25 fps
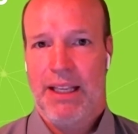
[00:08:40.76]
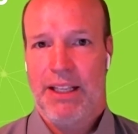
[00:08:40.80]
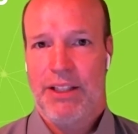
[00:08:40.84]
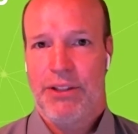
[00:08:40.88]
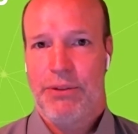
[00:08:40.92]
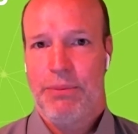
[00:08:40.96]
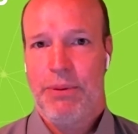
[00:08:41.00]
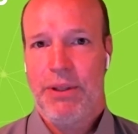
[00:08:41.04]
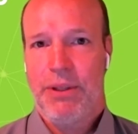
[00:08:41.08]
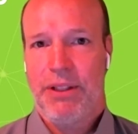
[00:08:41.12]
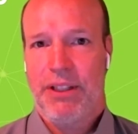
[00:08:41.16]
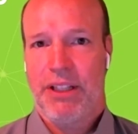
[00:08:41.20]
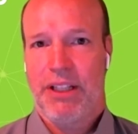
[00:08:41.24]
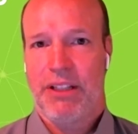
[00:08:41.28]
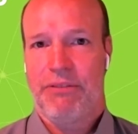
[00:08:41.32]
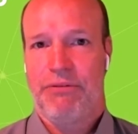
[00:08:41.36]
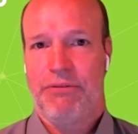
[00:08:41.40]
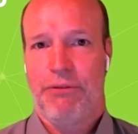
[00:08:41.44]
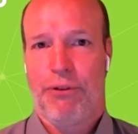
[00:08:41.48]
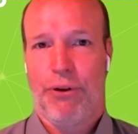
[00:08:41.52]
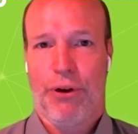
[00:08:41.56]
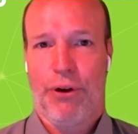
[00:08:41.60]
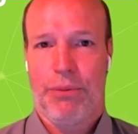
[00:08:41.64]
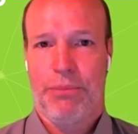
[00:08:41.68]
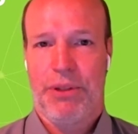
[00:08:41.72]
it's really
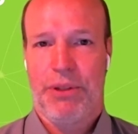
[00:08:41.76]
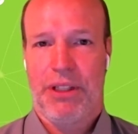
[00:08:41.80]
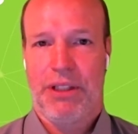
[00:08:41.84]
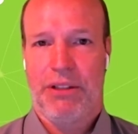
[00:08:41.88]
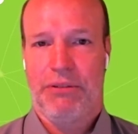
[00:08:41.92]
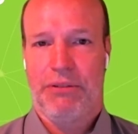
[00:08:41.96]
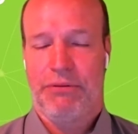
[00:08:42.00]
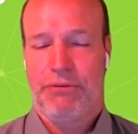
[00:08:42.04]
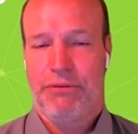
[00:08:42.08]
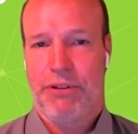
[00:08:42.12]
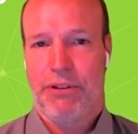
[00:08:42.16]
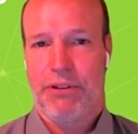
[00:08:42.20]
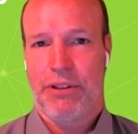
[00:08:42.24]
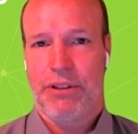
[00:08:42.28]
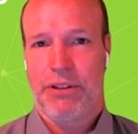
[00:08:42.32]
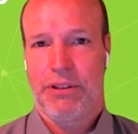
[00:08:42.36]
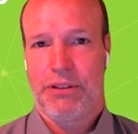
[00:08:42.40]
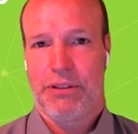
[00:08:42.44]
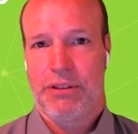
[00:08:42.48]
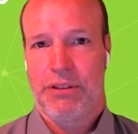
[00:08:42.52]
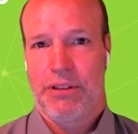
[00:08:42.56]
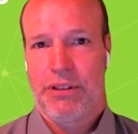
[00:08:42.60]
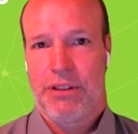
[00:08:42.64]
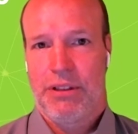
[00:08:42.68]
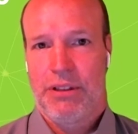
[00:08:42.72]
informative
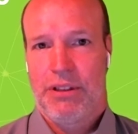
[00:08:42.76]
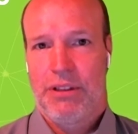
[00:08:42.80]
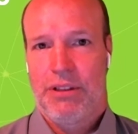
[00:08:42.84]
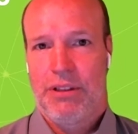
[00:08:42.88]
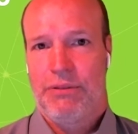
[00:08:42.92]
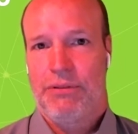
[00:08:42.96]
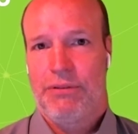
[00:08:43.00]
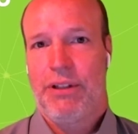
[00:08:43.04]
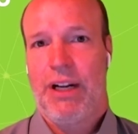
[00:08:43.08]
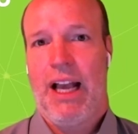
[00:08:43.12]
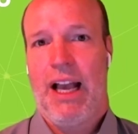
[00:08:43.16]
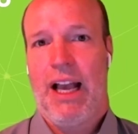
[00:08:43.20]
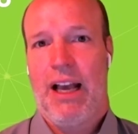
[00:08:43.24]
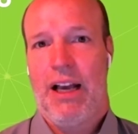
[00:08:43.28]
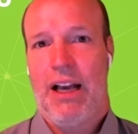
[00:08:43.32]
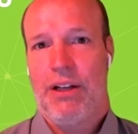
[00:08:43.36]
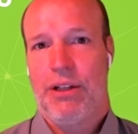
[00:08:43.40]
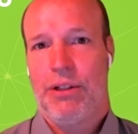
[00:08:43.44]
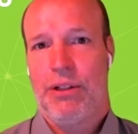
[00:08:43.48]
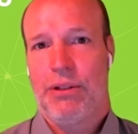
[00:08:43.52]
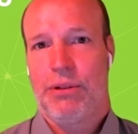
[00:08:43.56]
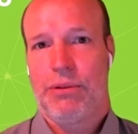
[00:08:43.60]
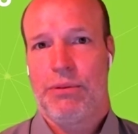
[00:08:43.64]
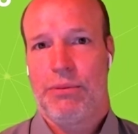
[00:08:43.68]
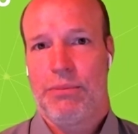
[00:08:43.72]
for, for
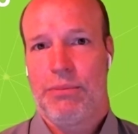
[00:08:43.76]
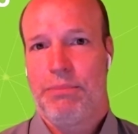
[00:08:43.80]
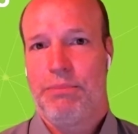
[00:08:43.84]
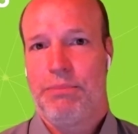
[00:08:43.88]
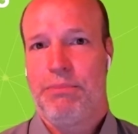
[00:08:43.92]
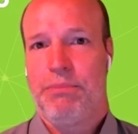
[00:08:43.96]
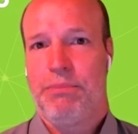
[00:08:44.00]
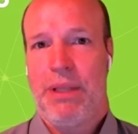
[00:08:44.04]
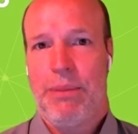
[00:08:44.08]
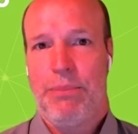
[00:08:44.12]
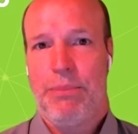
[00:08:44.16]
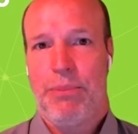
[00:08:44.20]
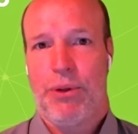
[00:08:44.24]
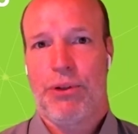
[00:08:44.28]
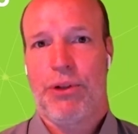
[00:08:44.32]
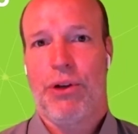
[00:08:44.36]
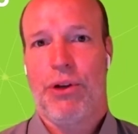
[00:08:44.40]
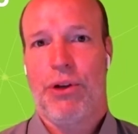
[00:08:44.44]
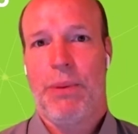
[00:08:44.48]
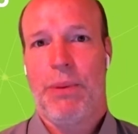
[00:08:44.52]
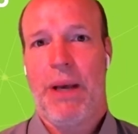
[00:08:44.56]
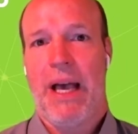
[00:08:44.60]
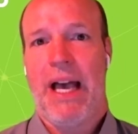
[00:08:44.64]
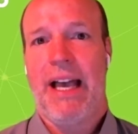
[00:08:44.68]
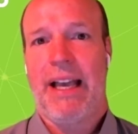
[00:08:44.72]
how people
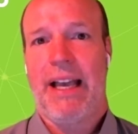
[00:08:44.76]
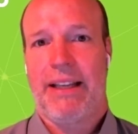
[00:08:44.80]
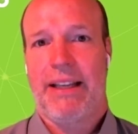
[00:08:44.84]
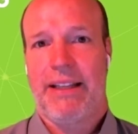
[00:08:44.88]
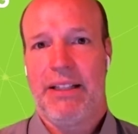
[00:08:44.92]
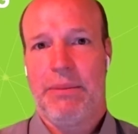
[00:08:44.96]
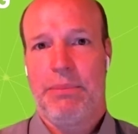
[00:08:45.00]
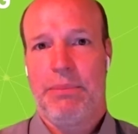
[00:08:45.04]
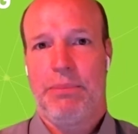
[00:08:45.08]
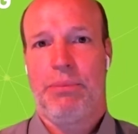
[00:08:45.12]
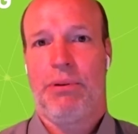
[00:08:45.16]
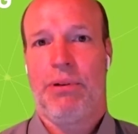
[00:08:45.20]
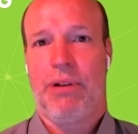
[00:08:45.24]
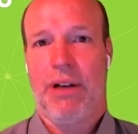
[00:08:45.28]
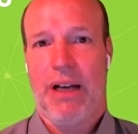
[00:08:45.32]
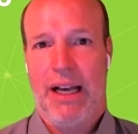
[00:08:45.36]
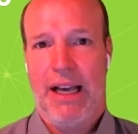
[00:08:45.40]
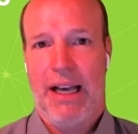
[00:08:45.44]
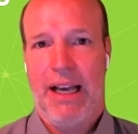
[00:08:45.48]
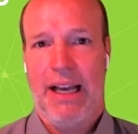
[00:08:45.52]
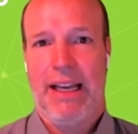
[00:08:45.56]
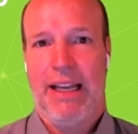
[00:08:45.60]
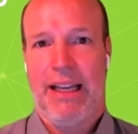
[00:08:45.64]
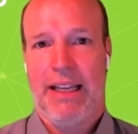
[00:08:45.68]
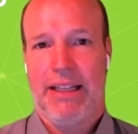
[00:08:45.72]
go back and
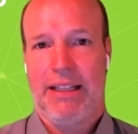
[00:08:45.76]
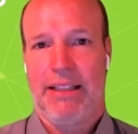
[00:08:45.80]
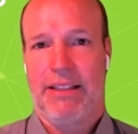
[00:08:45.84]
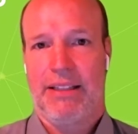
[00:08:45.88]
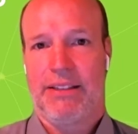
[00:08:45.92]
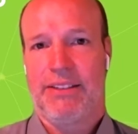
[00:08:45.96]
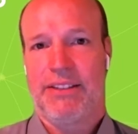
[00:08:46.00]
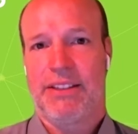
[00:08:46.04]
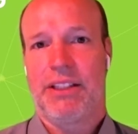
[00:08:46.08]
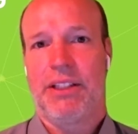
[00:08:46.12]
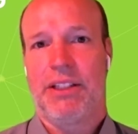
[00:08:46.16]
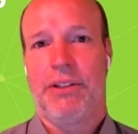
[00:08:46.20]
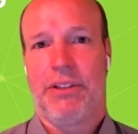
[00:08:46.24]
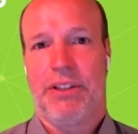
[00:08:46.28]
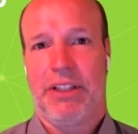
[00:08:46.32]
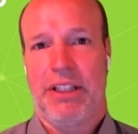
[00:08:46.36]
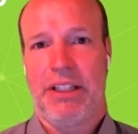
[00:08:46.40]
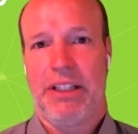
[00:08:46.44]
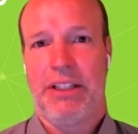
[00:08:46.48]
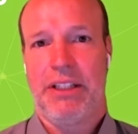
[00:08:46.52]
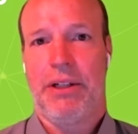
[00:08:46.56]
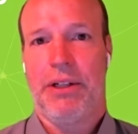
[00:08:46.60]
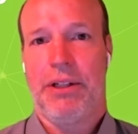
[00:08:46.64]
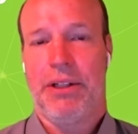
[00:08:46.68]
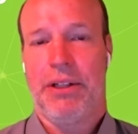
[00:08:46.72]
apply
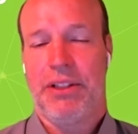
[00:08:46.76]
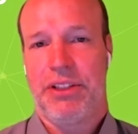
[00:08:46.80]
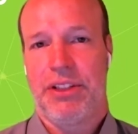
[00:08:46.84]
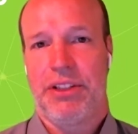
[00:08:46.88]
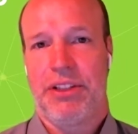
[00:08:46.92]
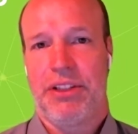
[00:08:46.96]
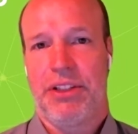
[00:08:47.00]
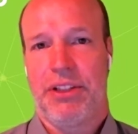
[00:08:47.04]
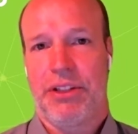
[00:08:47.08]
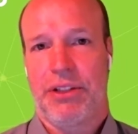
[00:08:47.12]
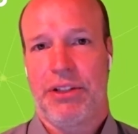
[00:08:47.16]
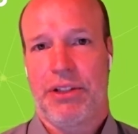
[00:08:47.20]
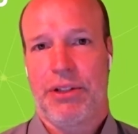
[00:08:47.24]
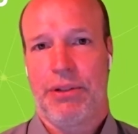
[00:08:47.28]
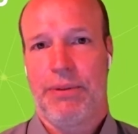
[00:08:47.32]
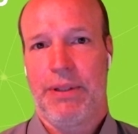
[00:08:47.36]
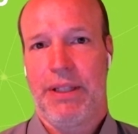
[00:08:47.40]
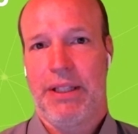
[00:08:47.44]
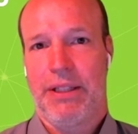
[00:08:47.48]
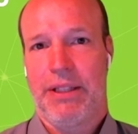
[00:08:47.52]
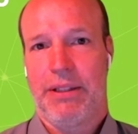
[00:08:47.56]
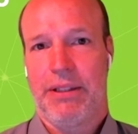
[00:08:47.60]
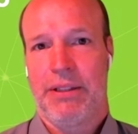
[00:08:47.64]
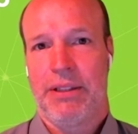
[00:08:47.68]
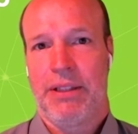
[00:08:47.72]
security knowledge in their
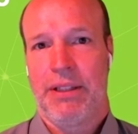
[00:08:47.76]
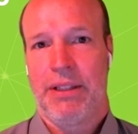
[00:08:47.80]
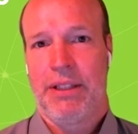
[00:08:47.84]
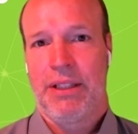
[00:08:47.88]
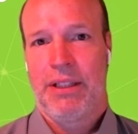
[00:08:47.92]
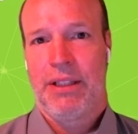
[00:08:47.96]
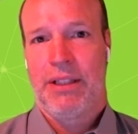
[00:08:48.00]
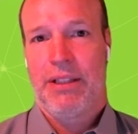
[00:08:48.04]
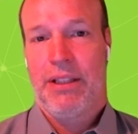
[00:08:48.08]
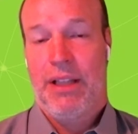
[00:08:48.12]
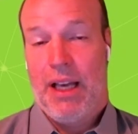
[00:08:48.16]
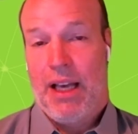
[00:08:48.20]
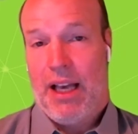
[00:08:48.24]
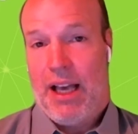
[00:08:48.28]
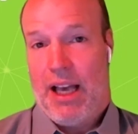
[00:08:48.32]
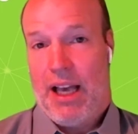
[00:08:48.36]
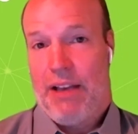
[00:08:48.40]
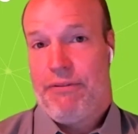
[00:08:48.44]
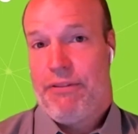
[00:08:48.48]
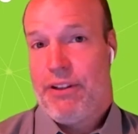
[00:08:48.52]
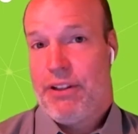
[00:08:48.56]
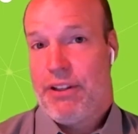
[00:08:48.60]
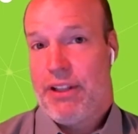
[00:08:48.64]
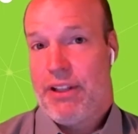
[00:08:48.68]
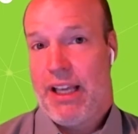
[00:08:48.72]
career.
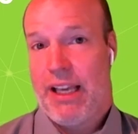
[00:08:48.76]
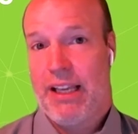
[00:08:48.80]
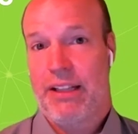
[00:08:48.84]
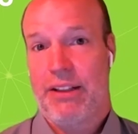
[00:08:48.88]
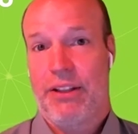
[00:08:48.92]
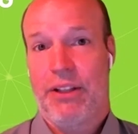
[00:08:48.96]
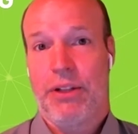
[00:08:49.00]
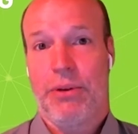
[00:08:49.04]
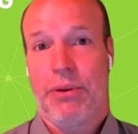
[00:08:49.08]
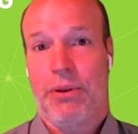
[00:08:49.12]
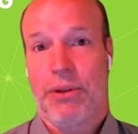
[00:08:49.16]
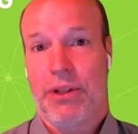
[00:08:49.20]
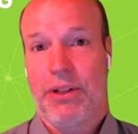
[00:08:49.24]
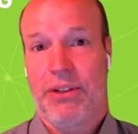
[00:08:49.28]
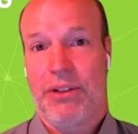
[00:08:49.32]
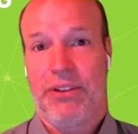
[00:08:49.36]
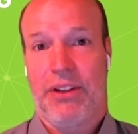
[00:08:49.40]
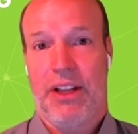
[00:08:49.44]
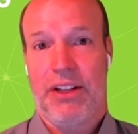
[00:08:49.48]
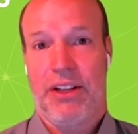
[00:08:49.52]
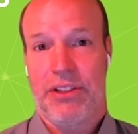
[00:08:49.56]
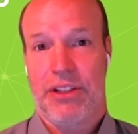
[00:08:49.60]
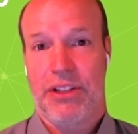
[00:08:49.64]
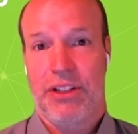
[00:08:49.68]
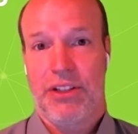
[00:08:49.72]
I feel like the
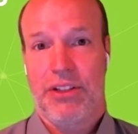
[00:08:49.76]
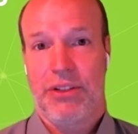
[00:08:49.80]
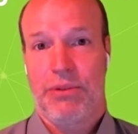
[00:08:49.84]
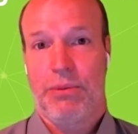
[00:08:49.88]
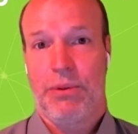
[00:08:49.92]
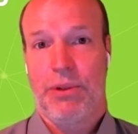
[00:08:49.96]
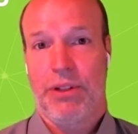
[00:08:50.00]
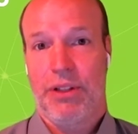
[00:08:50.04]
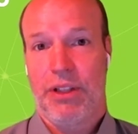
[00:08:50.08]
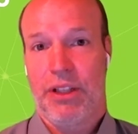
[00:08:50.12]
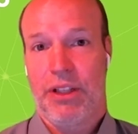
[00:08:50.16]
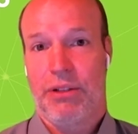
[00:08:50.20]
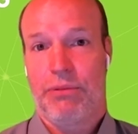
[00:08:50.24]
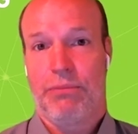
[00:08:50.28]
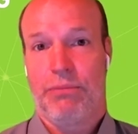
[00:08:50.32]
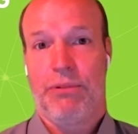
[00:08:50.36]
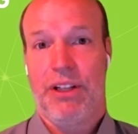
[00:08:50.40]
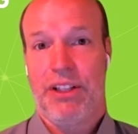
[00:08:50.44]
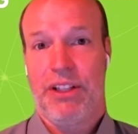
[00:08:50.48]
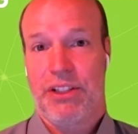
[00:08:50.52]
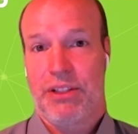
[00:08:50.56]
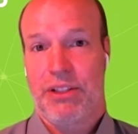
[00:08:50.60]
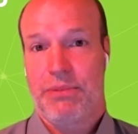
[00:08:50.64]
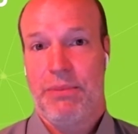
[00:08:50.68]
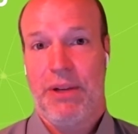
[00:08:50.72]
organization has really
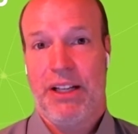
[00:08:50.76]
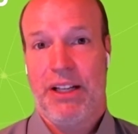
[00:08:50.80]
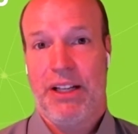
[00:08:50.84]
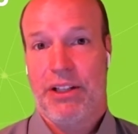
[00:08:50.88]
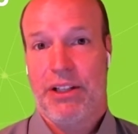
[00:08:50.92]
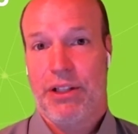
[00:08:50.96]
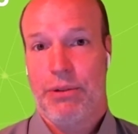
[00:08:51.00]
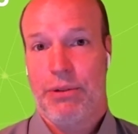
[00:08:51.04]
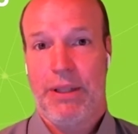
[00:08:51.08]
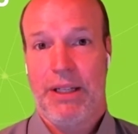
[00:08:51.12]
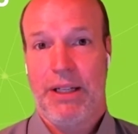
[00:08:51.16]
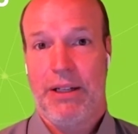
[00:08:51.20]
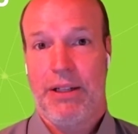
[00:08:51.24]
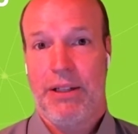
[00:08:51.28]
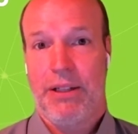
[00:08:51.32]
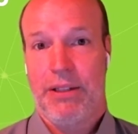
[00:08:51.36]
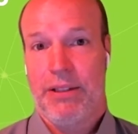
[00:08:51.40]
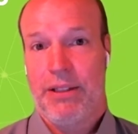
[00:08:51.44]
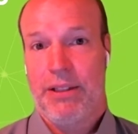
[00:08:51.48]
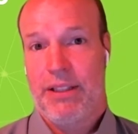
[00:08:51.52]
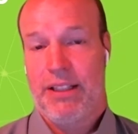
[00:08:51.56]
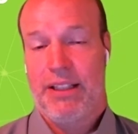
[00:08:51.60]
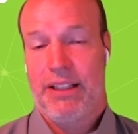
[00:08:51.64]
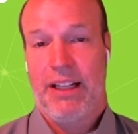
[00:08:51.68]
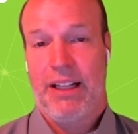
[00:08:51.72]
enriched my
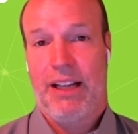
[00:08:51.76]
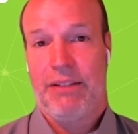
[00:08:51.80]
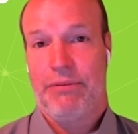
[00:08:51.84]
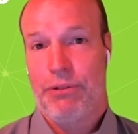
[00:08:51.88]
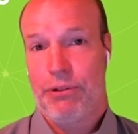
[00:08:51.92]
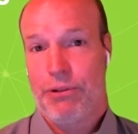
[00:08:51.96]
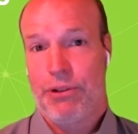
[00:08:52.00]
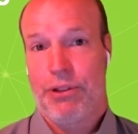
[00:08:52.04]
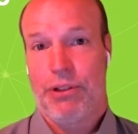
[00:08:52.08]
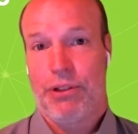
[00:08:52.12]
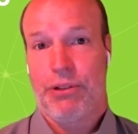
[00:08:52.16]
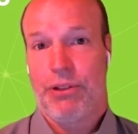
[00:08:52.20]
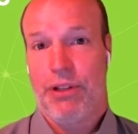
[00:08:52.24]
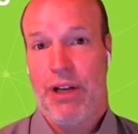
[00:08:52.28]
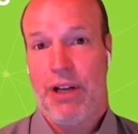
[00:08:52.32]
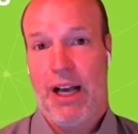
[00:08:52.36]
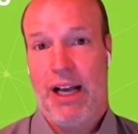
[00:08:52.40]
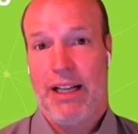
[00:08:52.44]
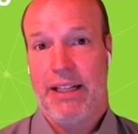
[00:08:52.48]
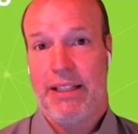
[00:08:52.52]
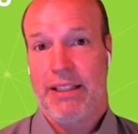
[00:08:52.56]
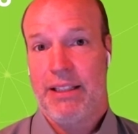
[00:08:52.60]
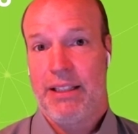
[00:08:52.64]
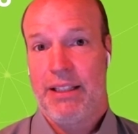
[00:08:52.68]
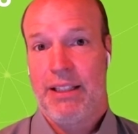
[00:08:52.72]
career, and I've learned a
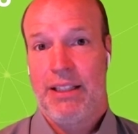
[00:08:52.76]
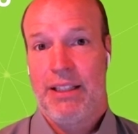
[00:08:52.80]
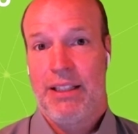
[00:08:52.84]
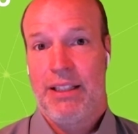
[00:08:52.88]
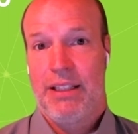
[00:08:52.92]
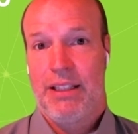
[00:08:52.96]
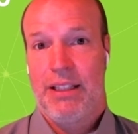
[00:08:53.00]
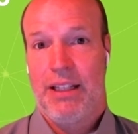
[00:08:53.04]
lot.